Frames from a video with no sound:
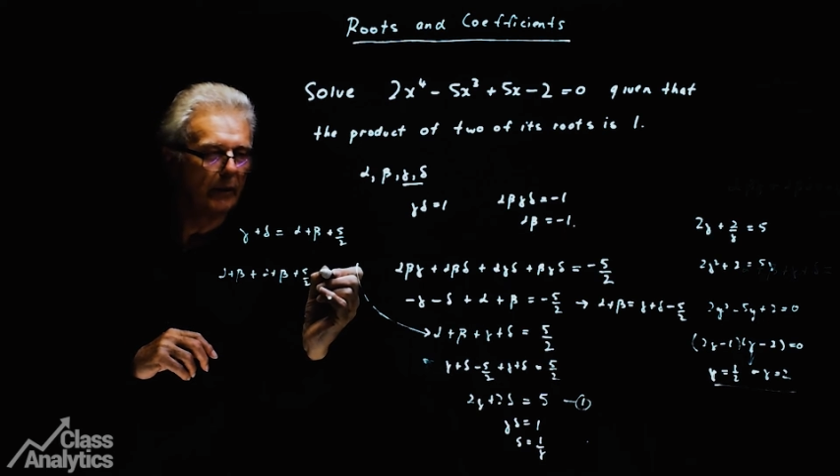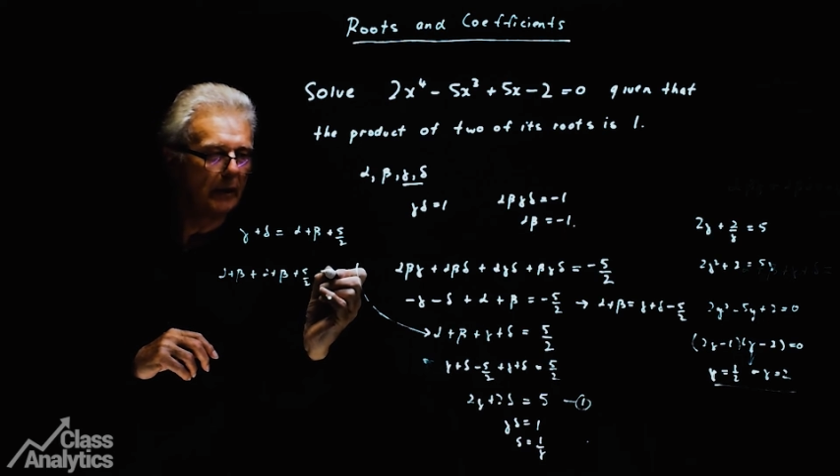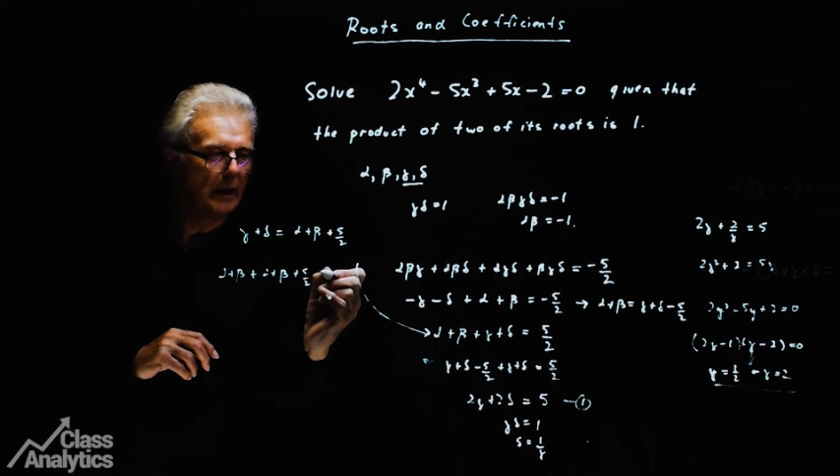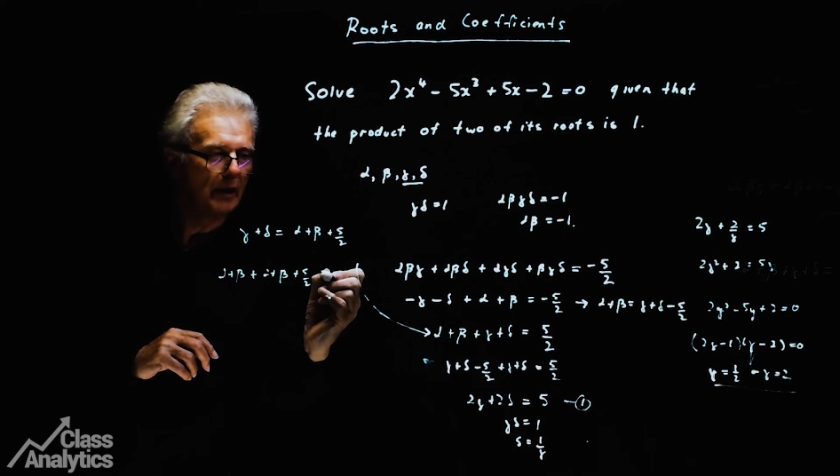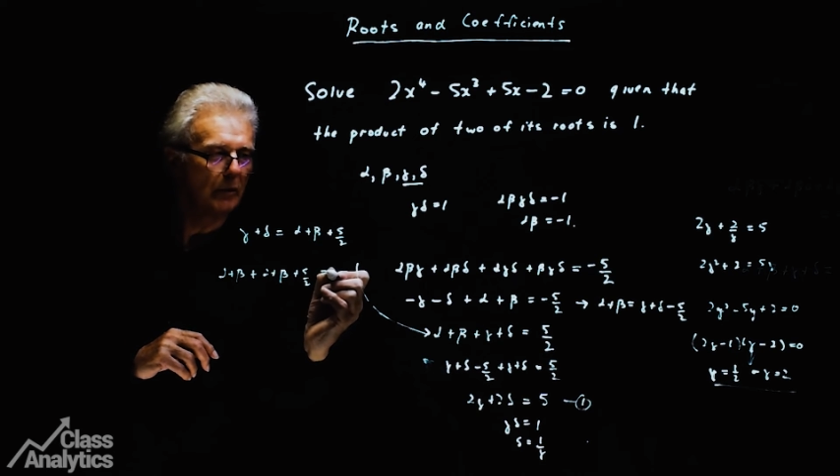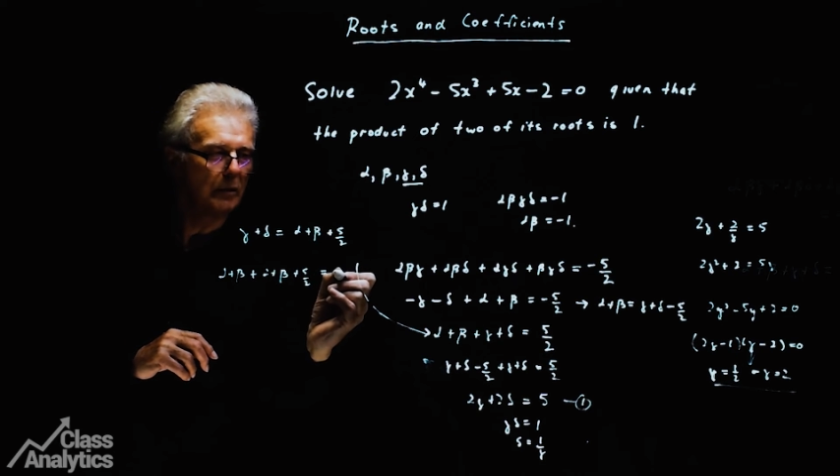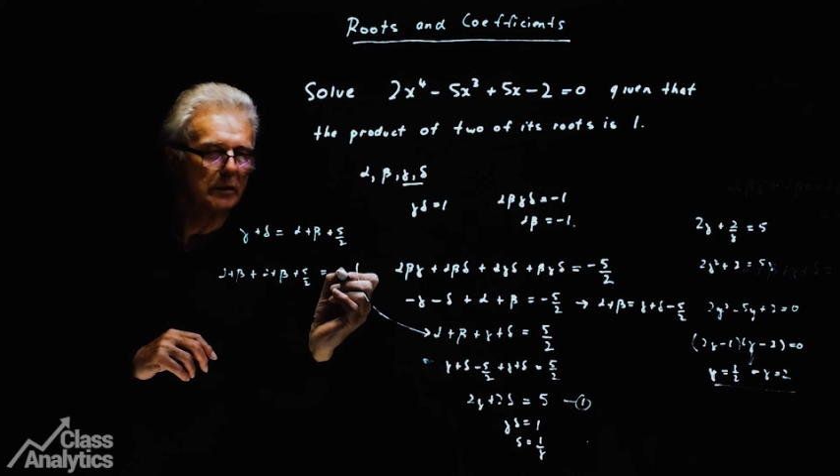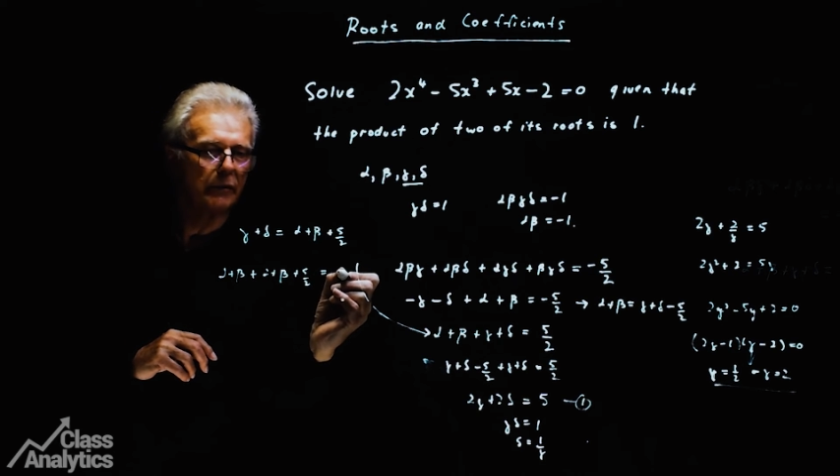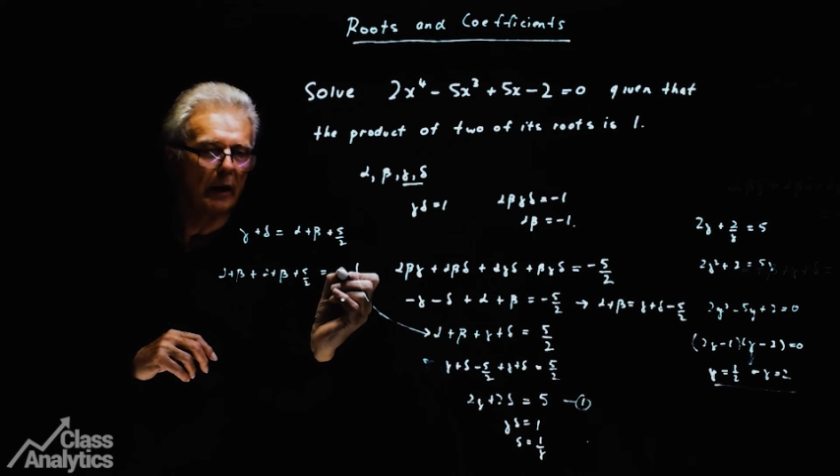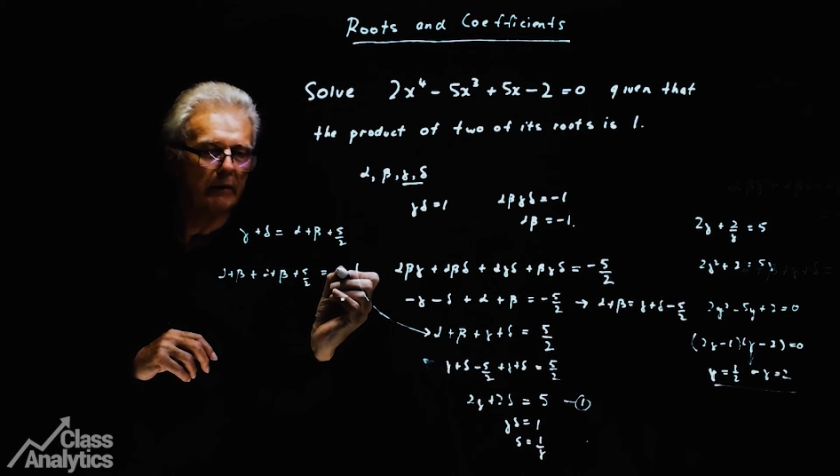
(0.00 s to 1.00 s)
equals
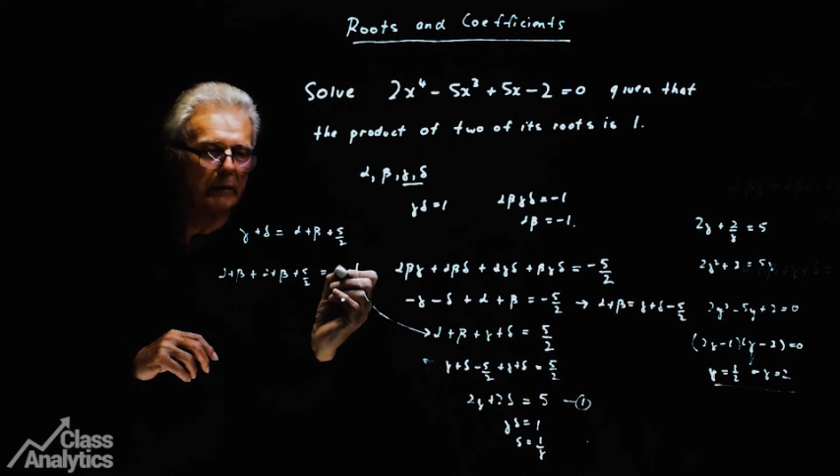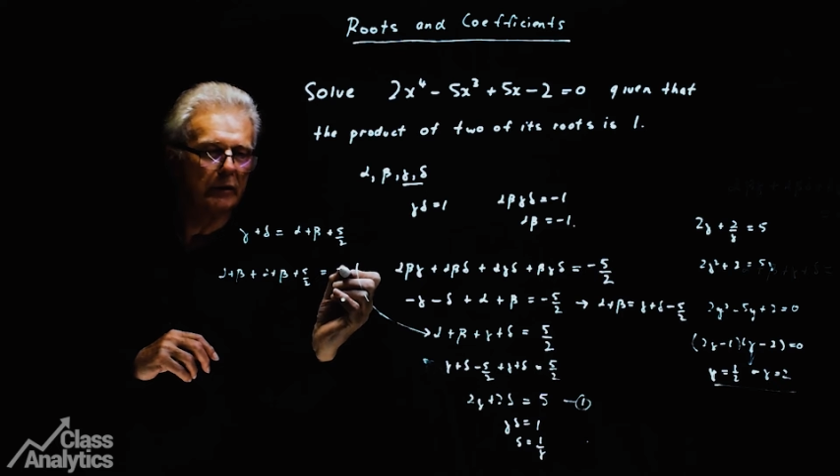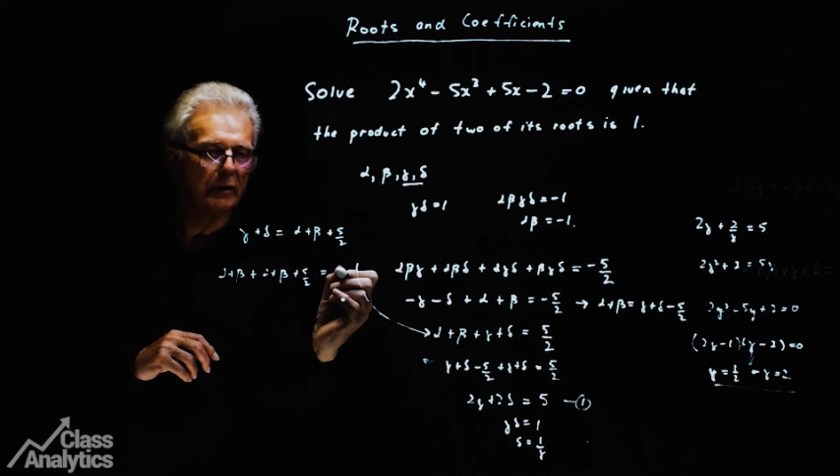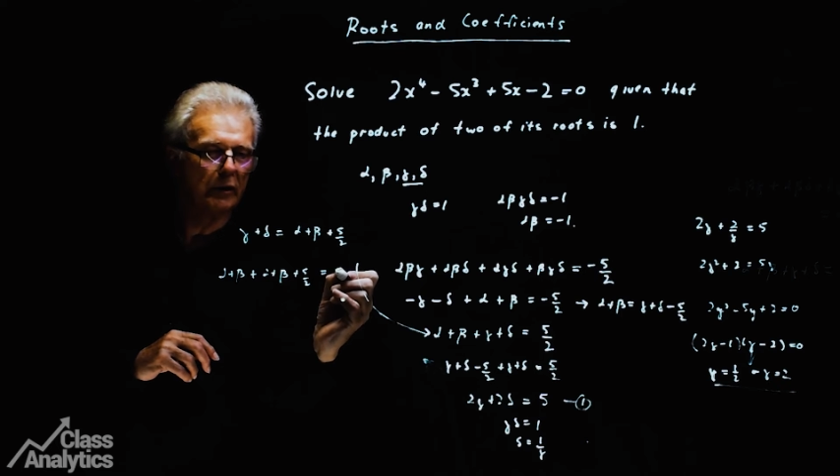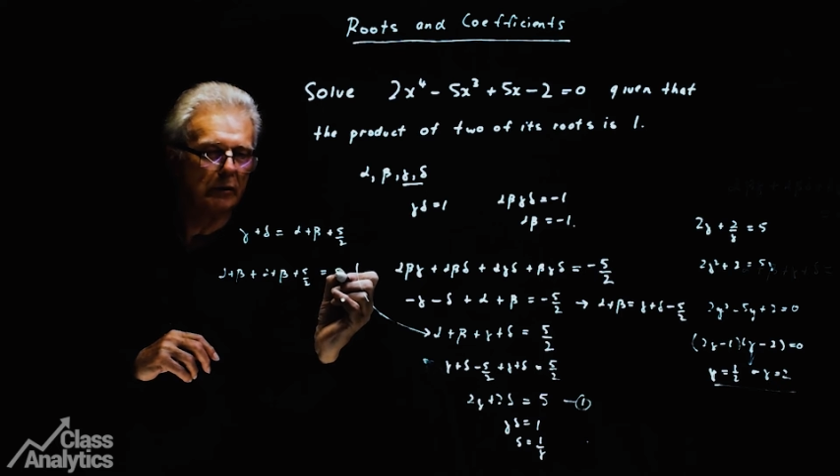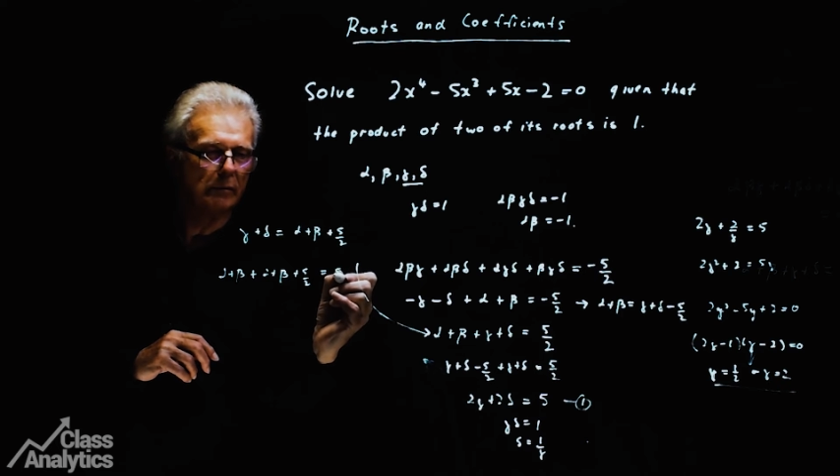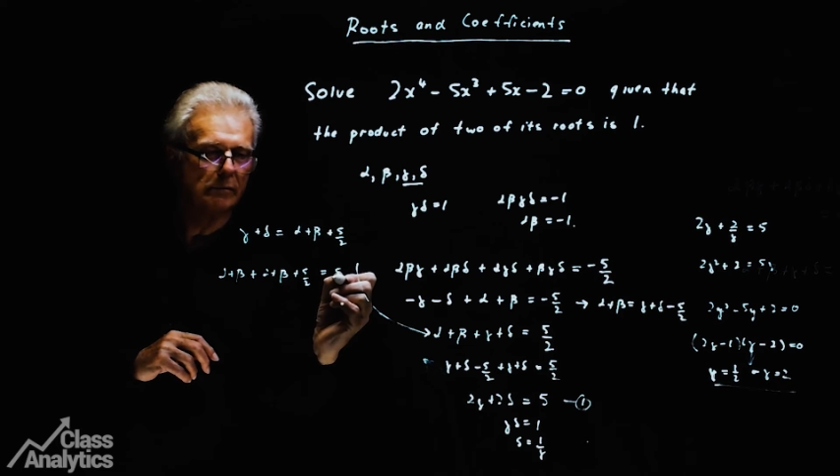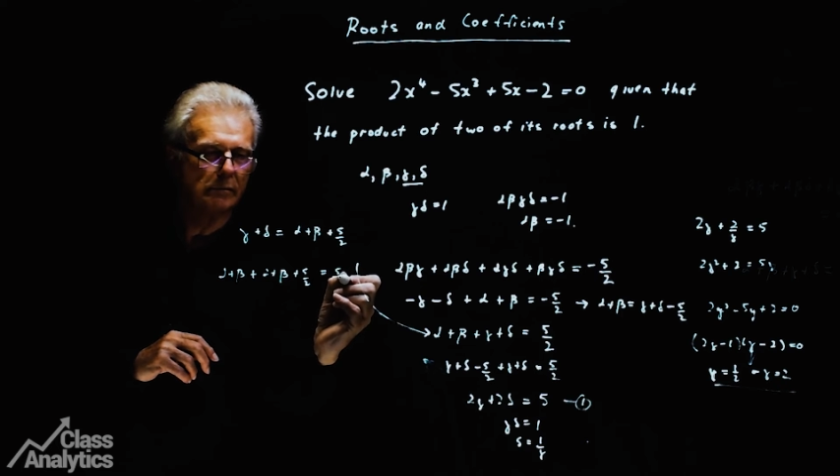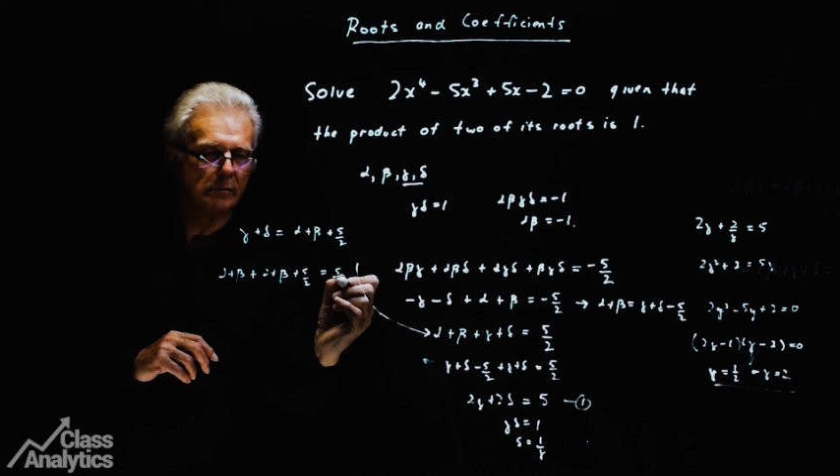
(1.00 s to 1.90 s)
5 over 2.